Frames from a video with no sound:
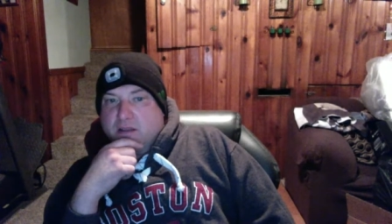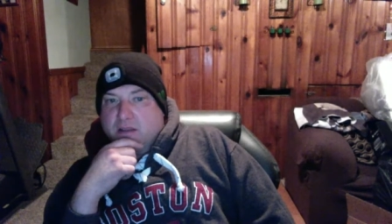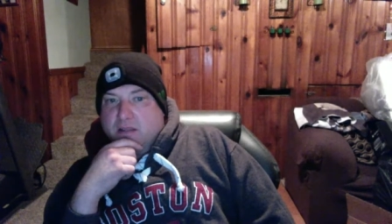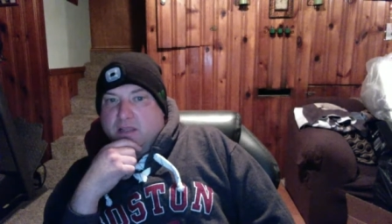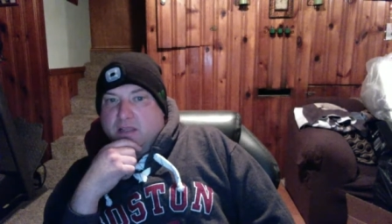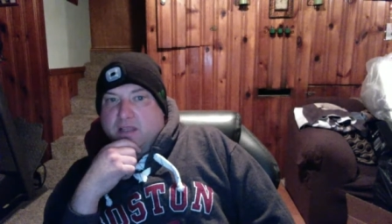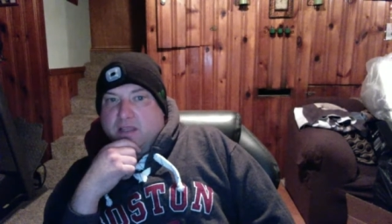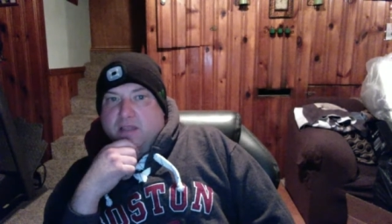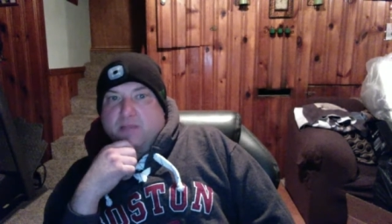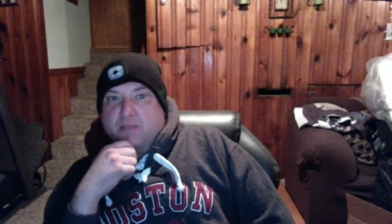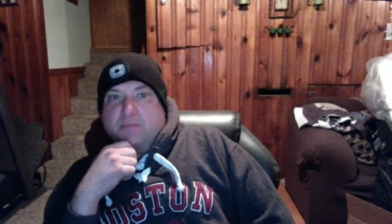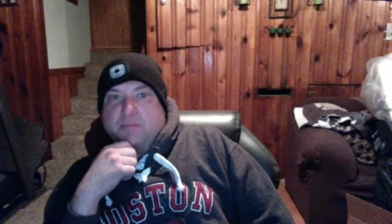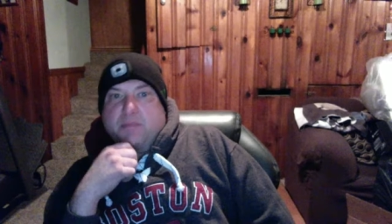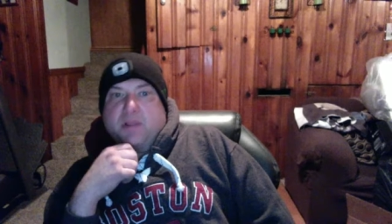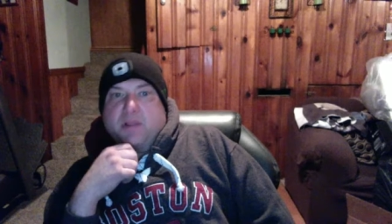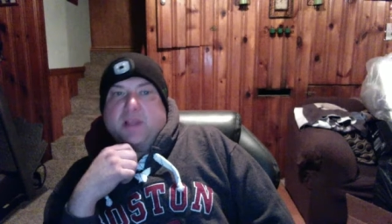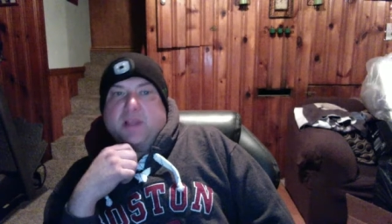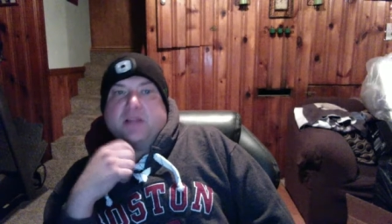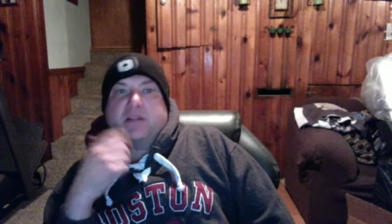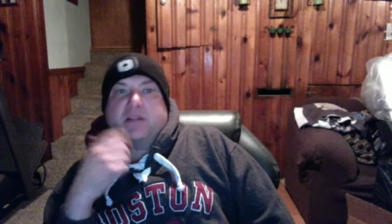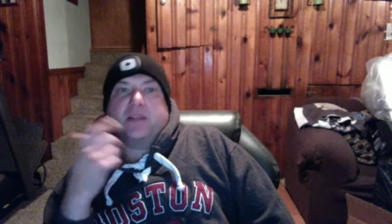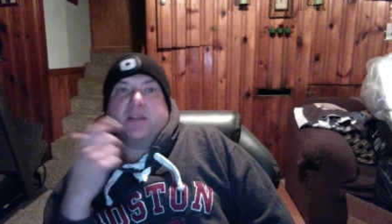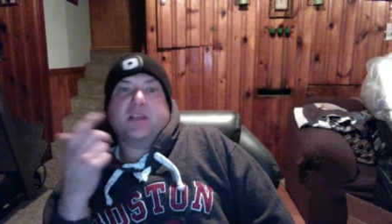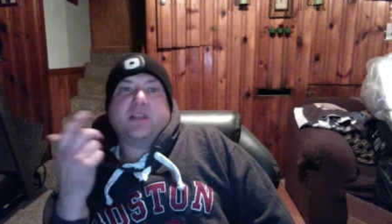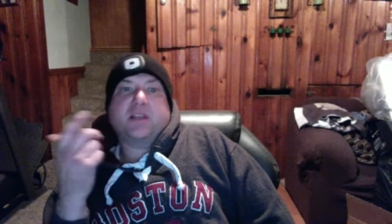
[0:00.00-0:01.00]
getting the
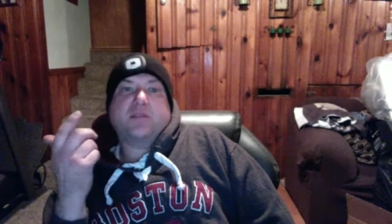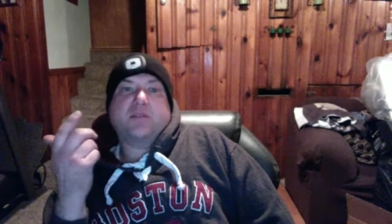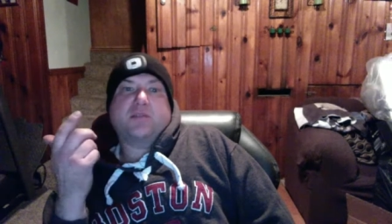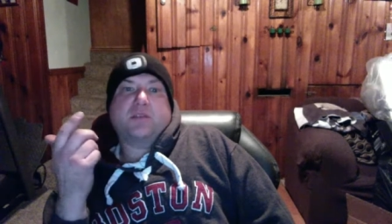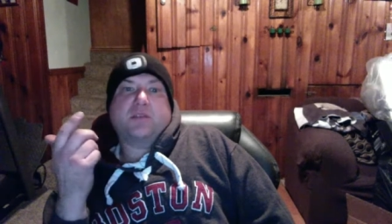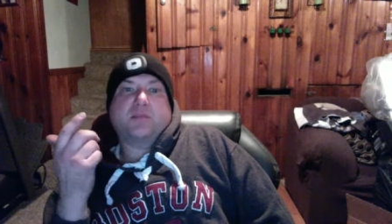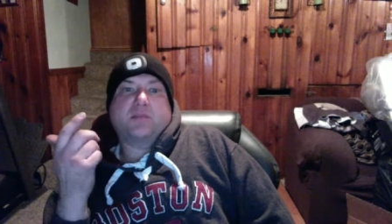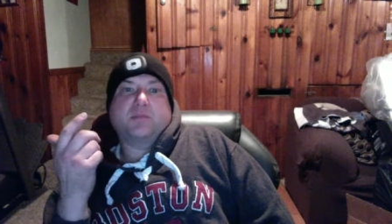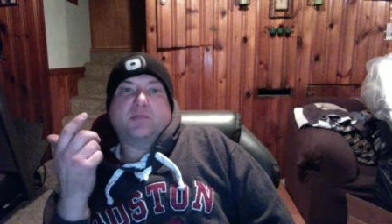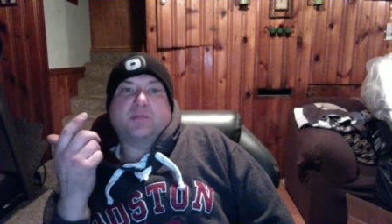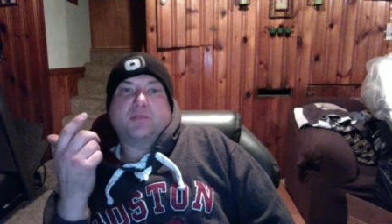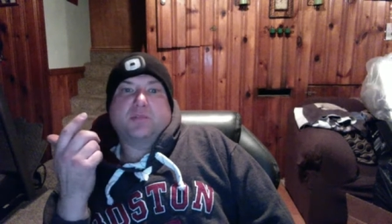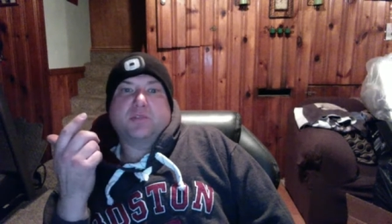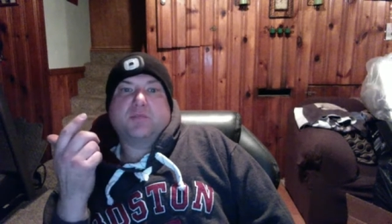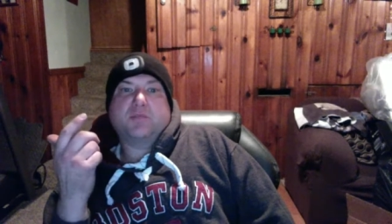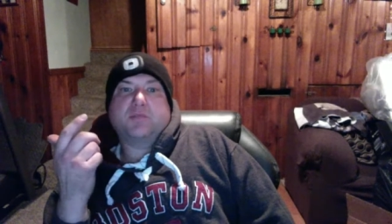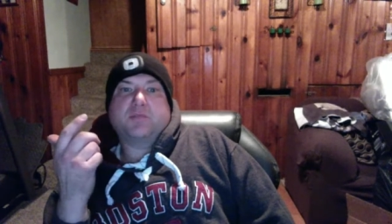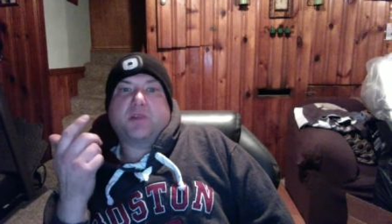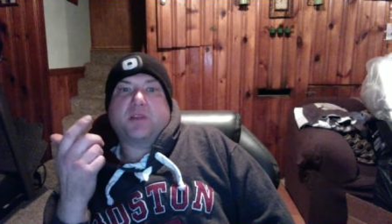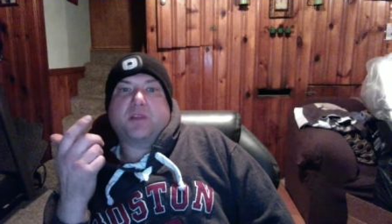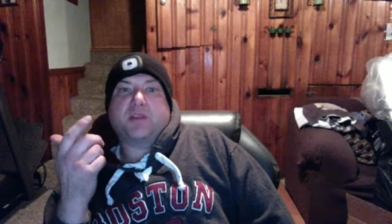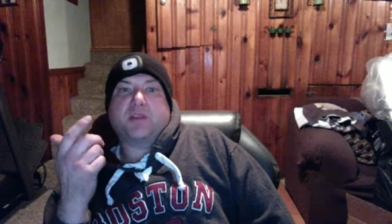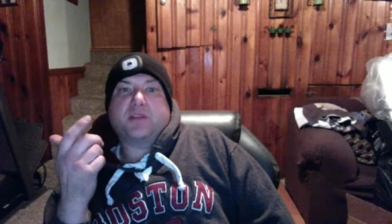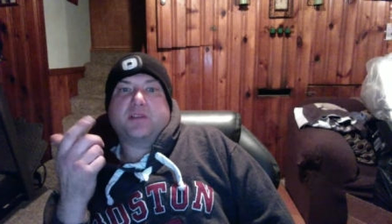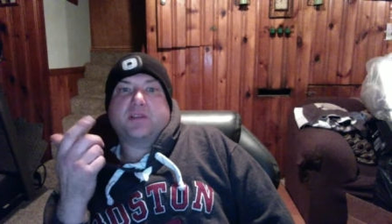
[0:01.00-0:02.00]
band together with the Blues
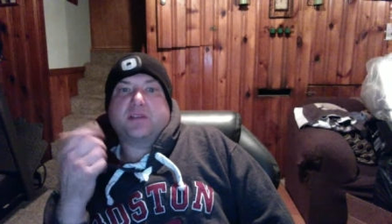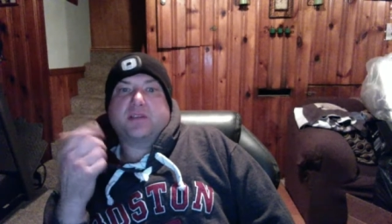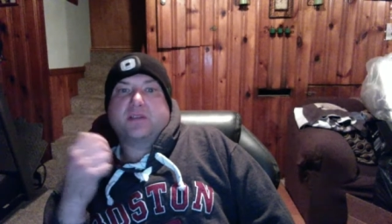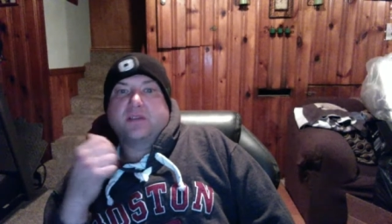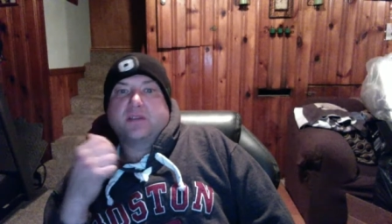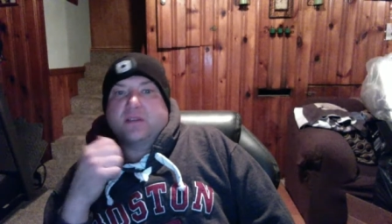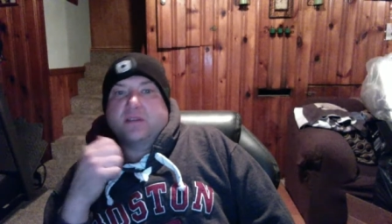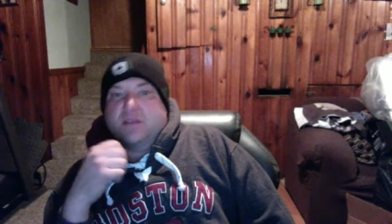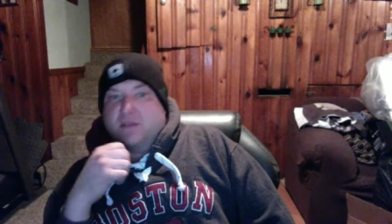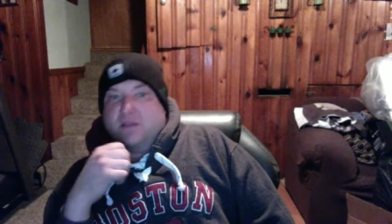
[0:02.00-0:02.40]
Brothers.